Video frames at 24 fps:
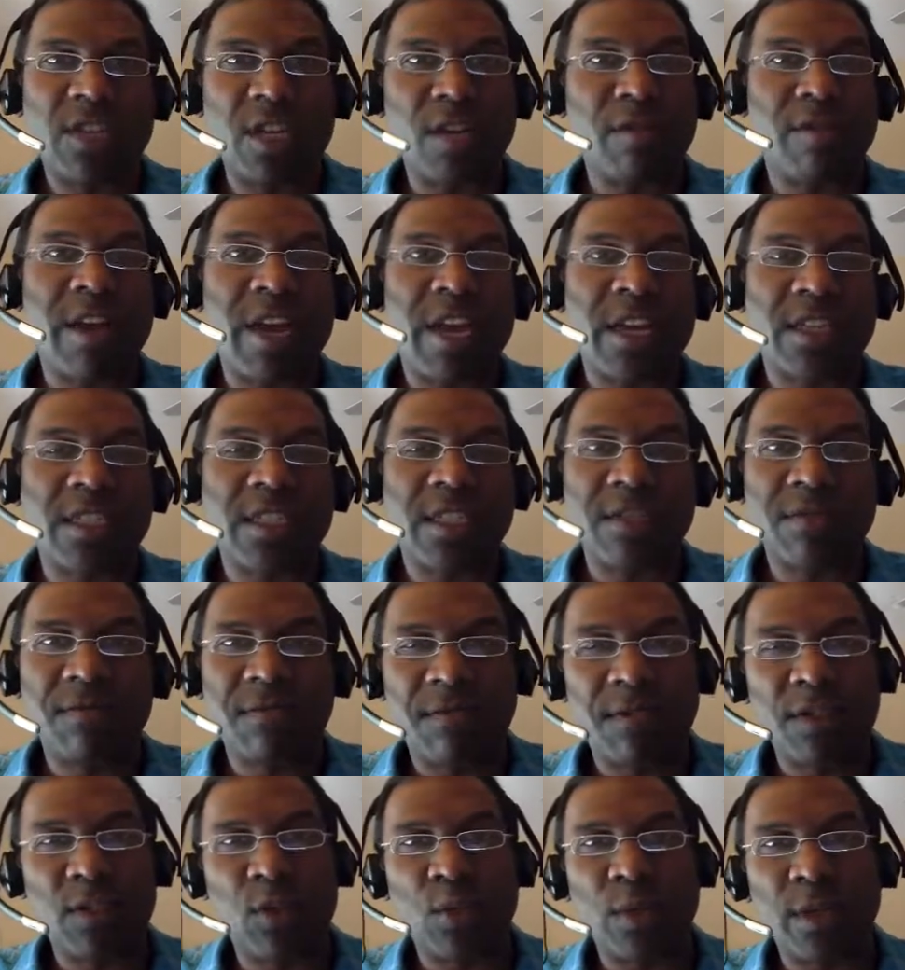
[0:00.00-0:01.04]
interactive,
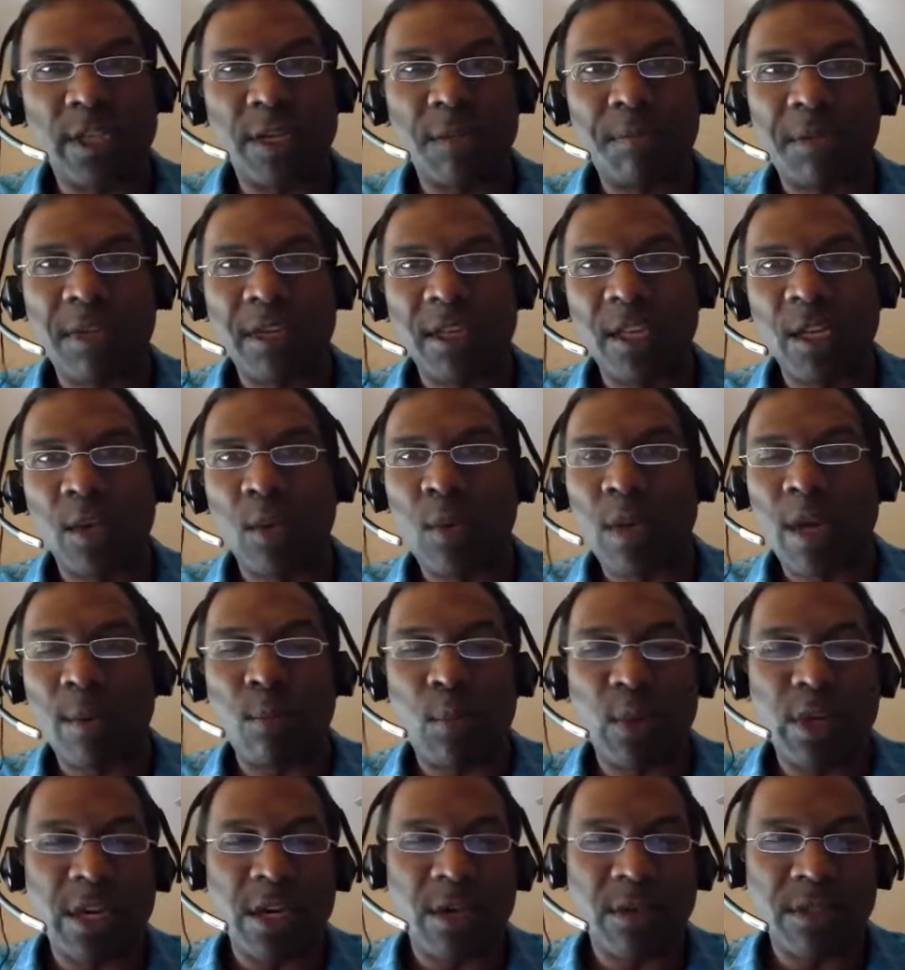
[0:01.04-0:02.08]
visually appealing
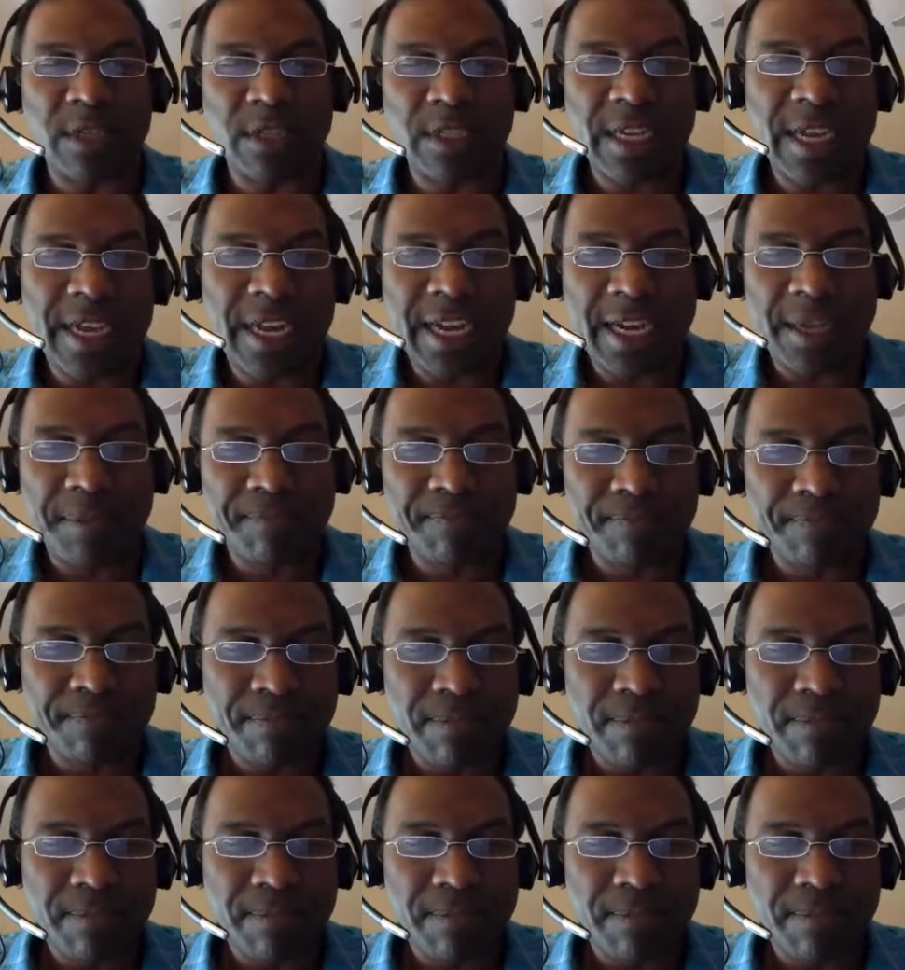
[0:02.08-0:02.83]
web we know today.